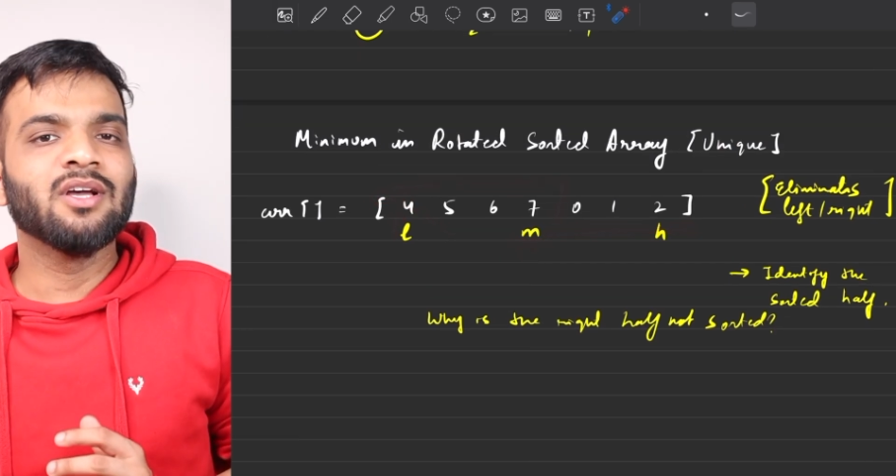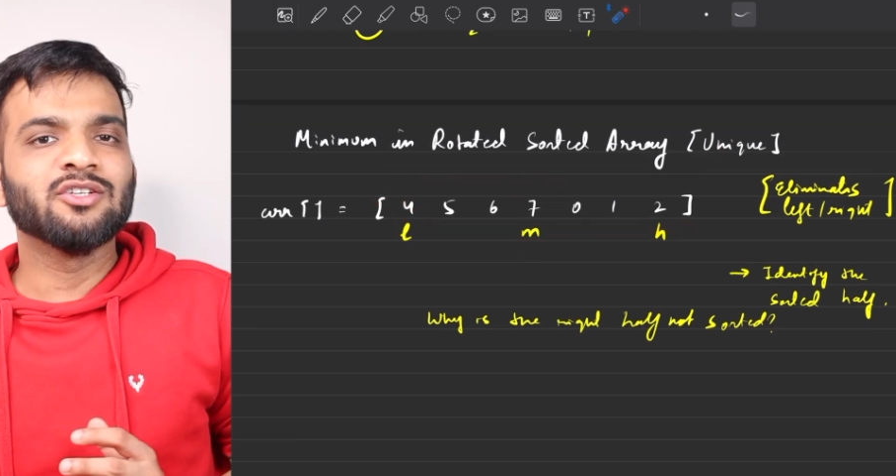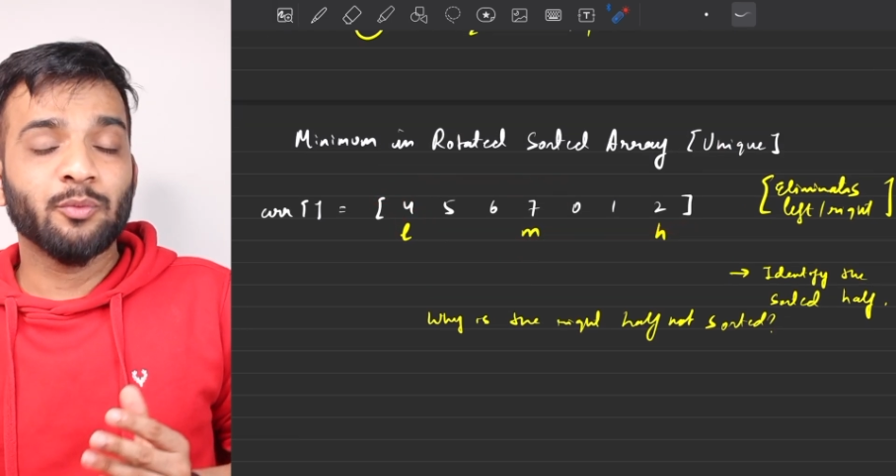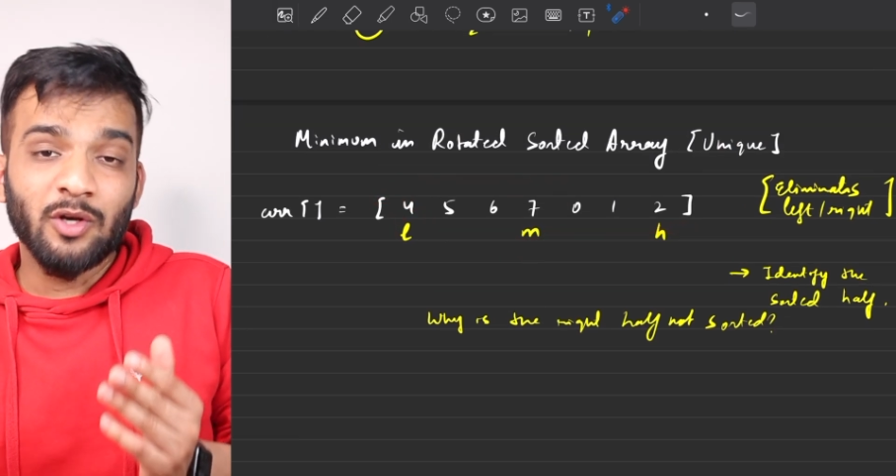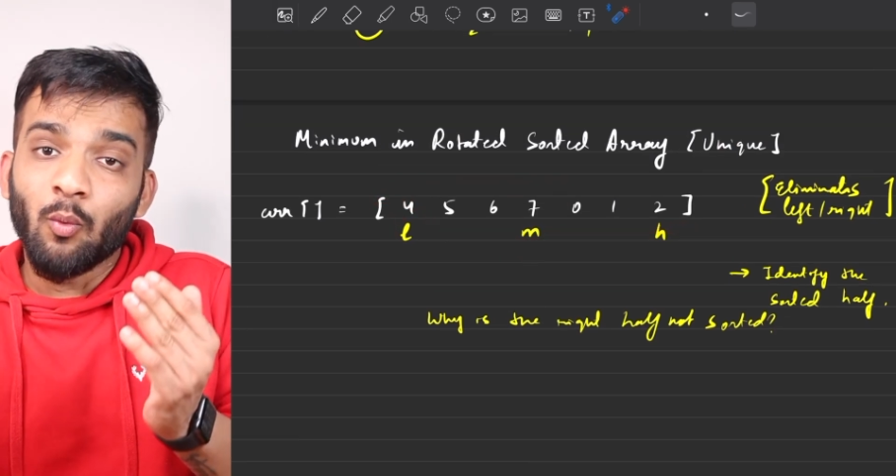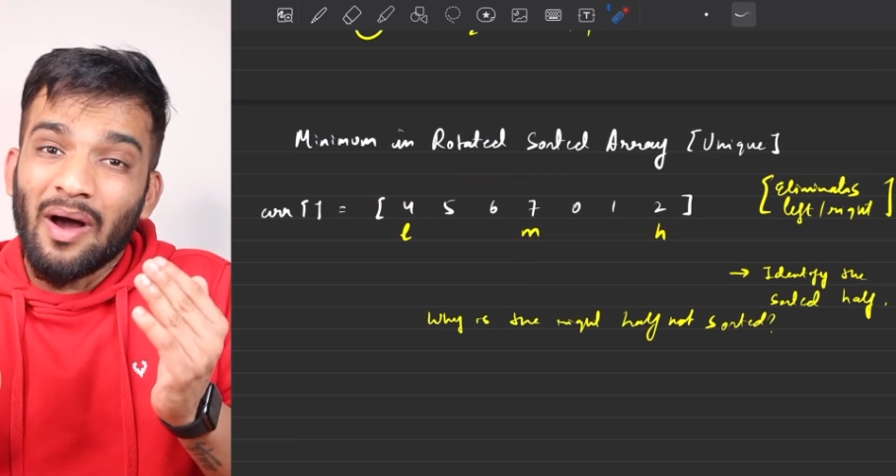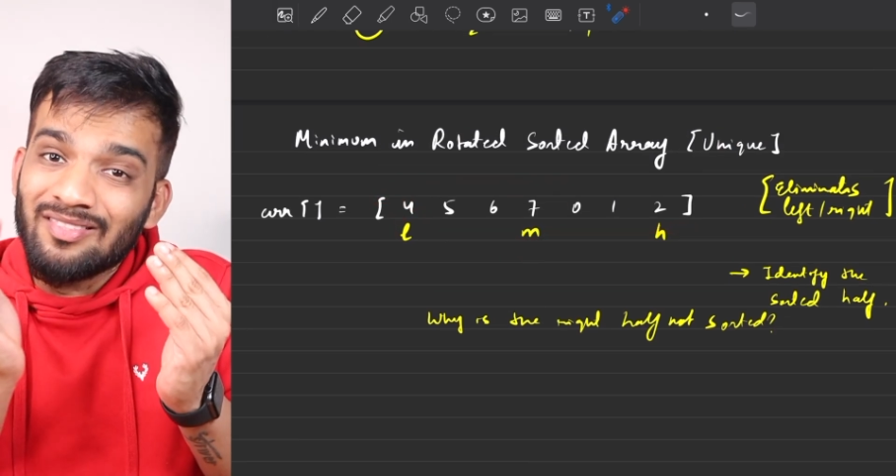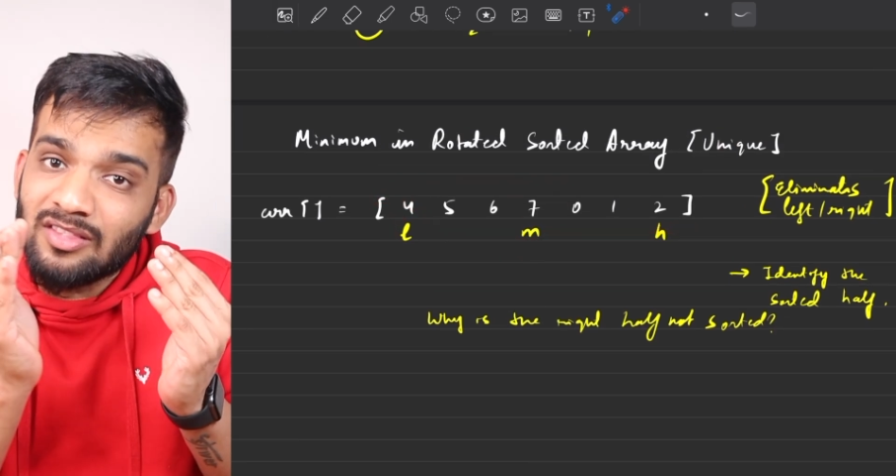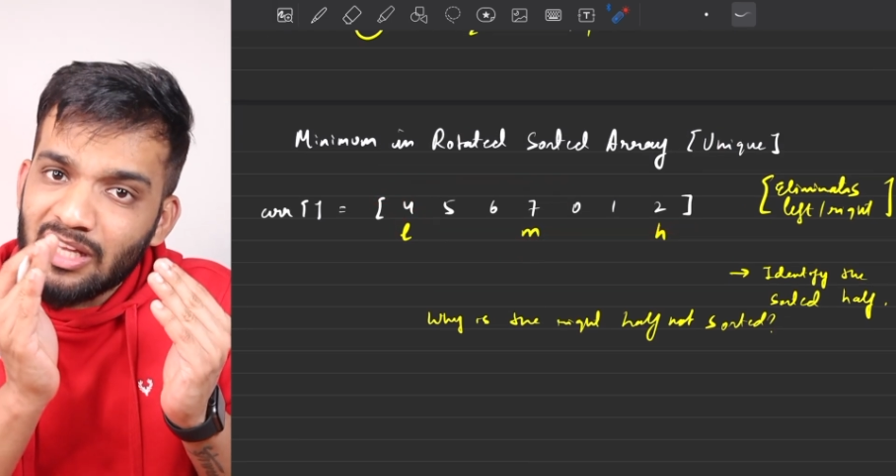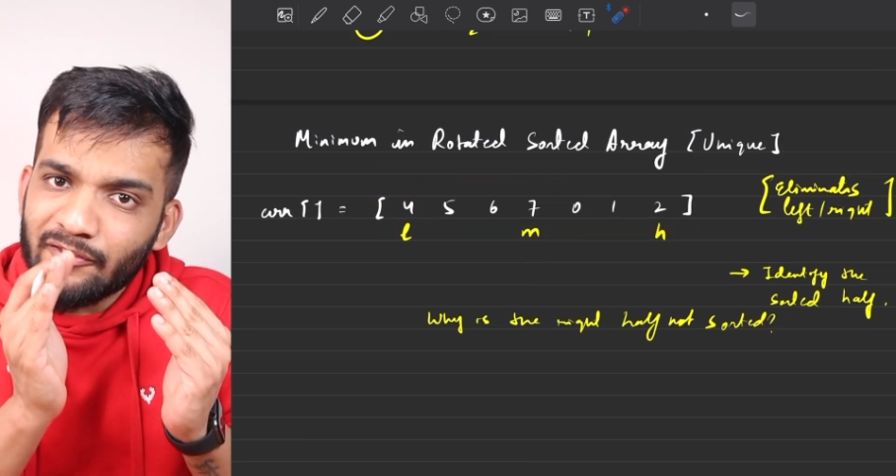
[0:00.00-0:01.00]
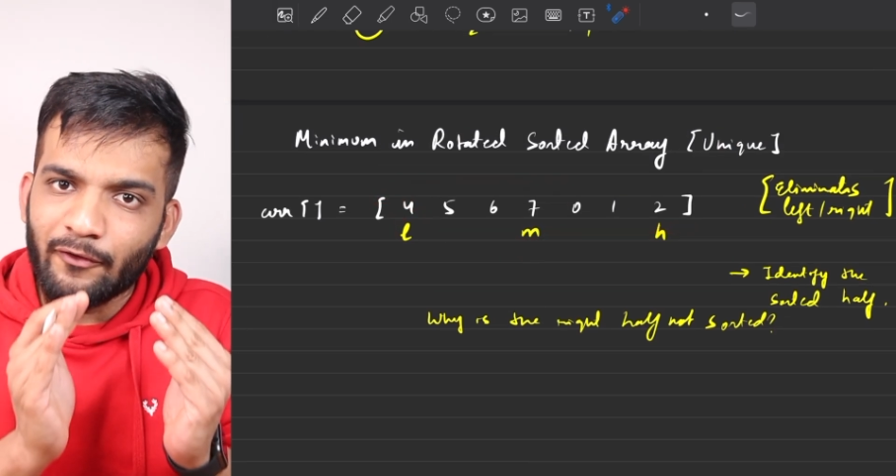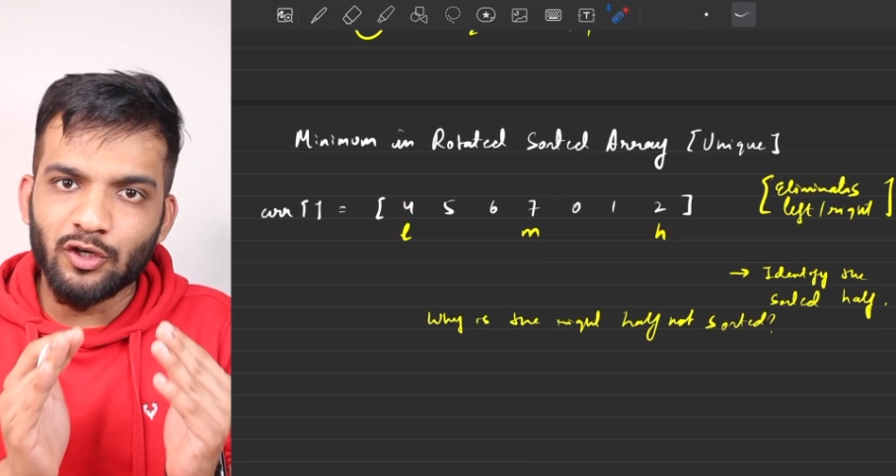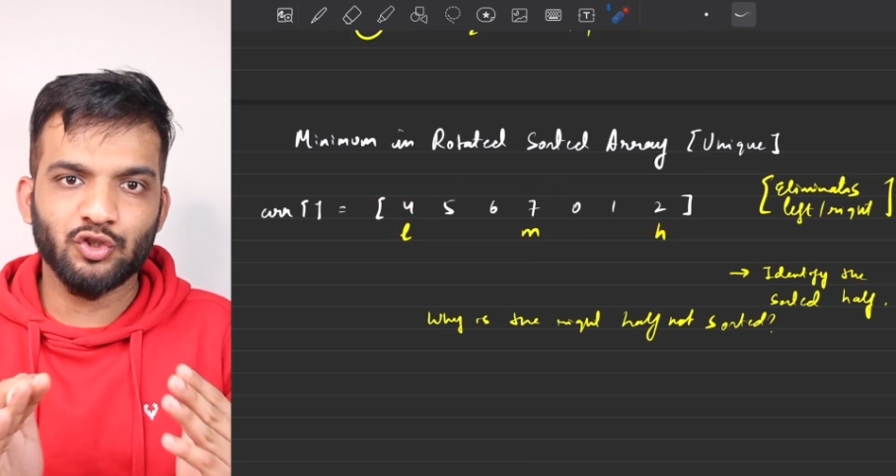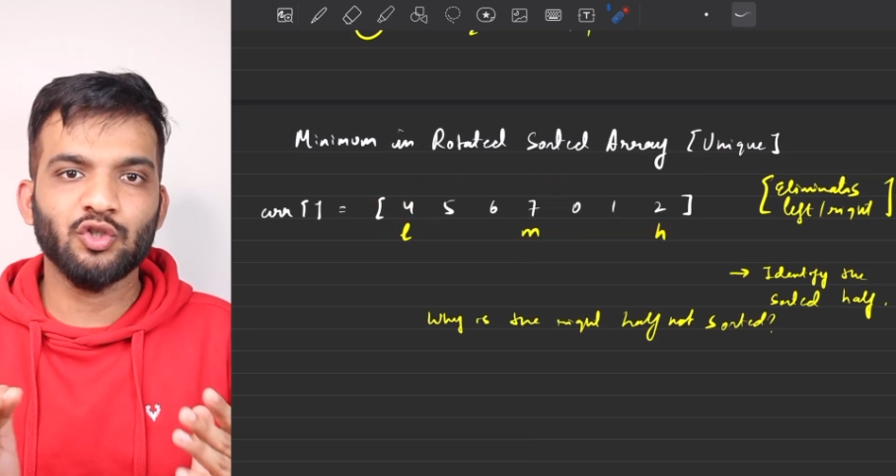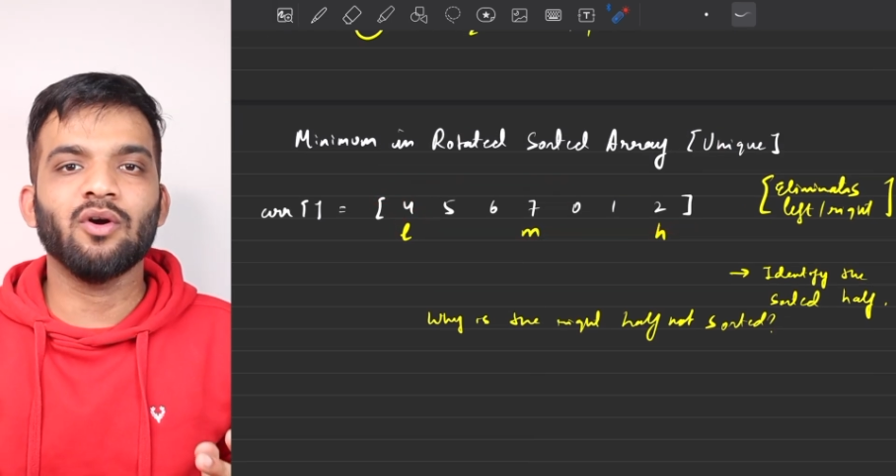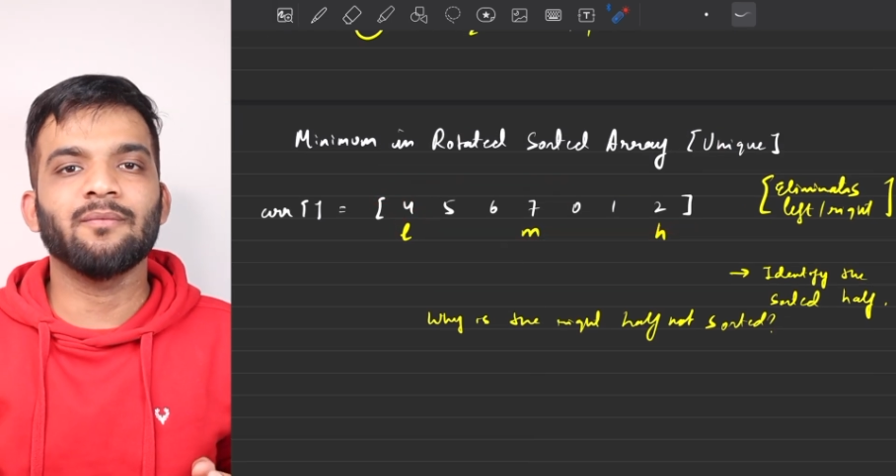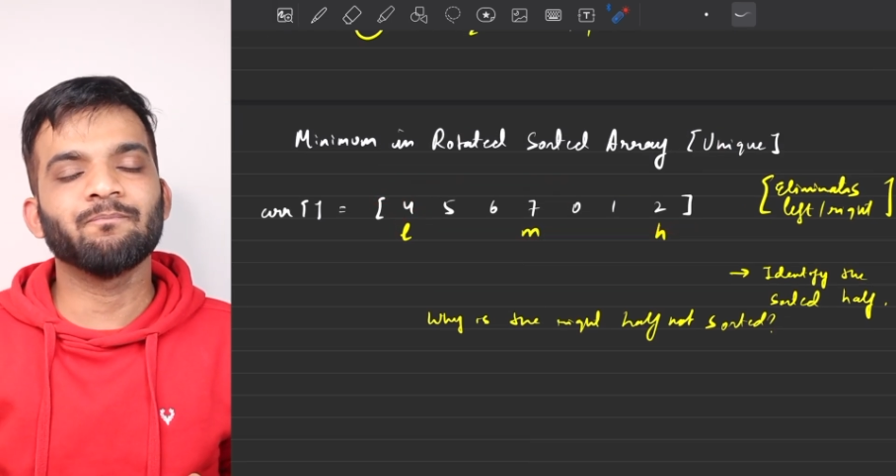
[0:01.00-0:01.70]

So we know one thing for sure.